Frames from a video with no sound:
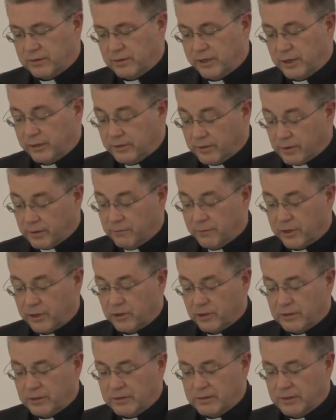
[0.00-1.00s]
its
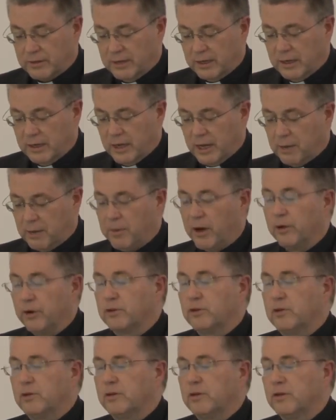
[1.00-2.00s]
convictions
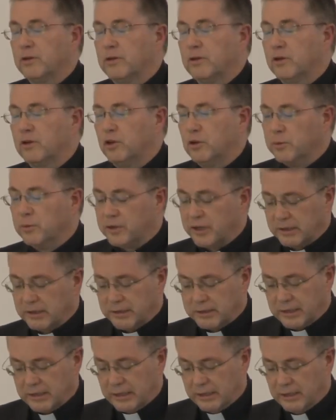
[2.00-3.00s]
about human
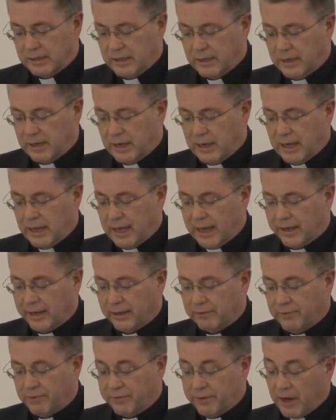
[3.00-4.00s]
dignity
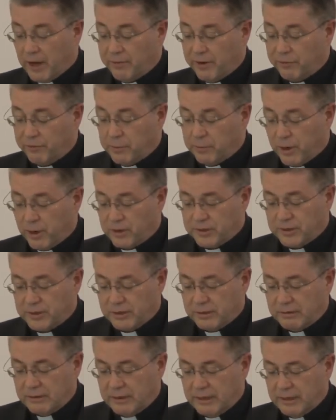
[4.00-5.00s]
of every
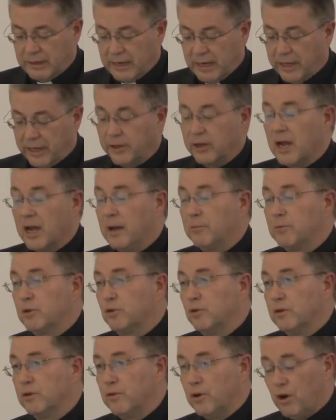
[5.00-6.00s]
person and the common
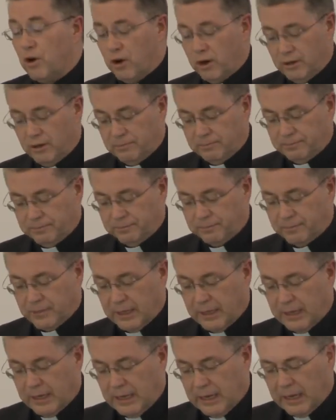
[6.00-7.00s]
good of all.
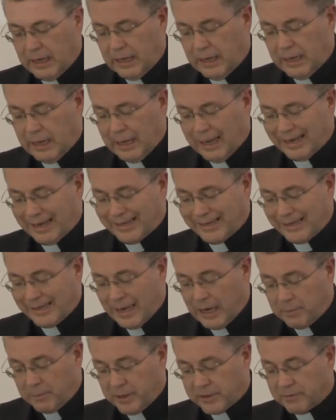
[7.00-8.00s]
A key
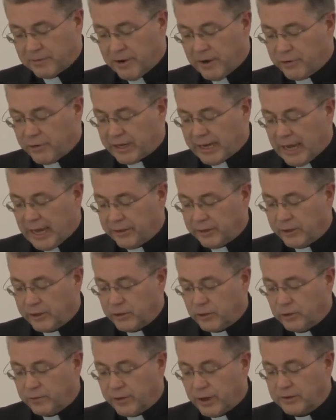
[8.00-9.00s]
element of every
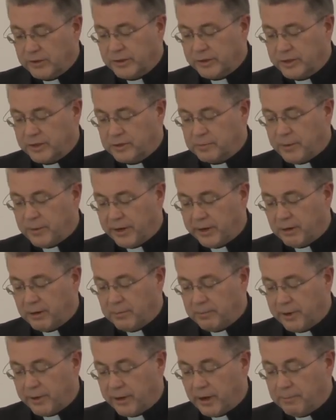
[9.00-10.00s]
Catholic university's
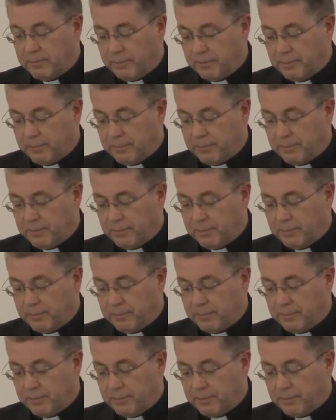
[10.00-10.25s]
pedagogy